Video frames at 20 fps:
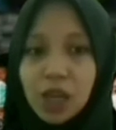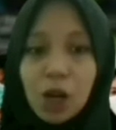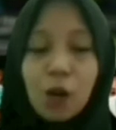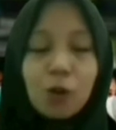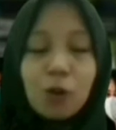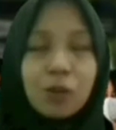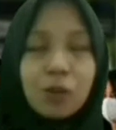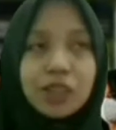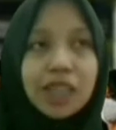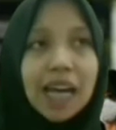
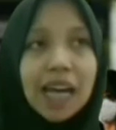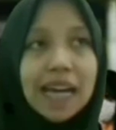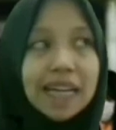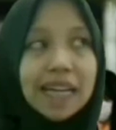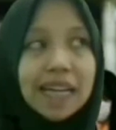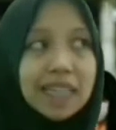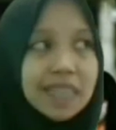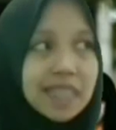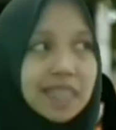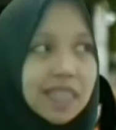with
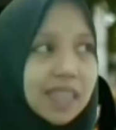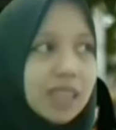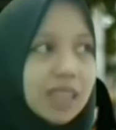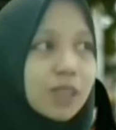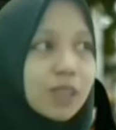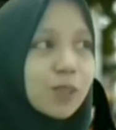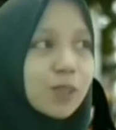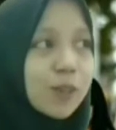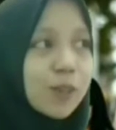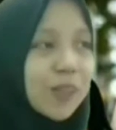XC
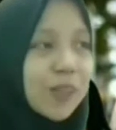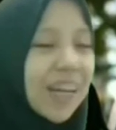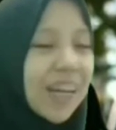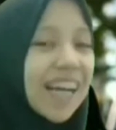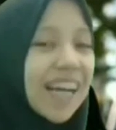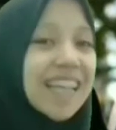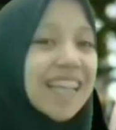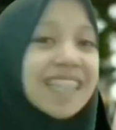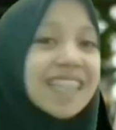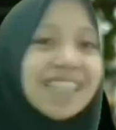Tour
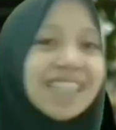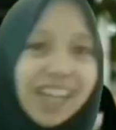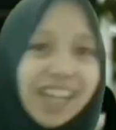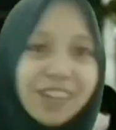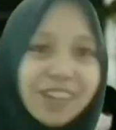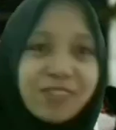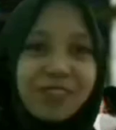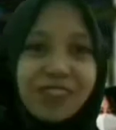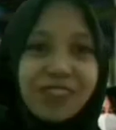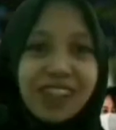and
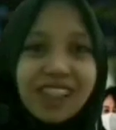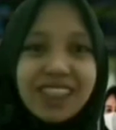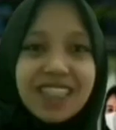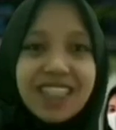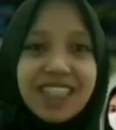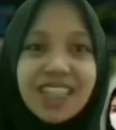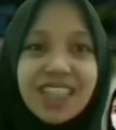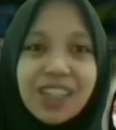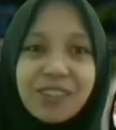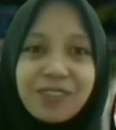Travel
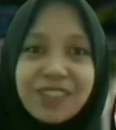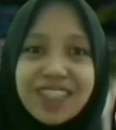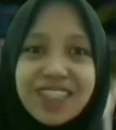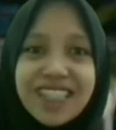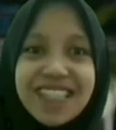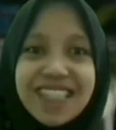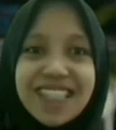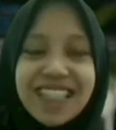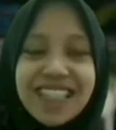service.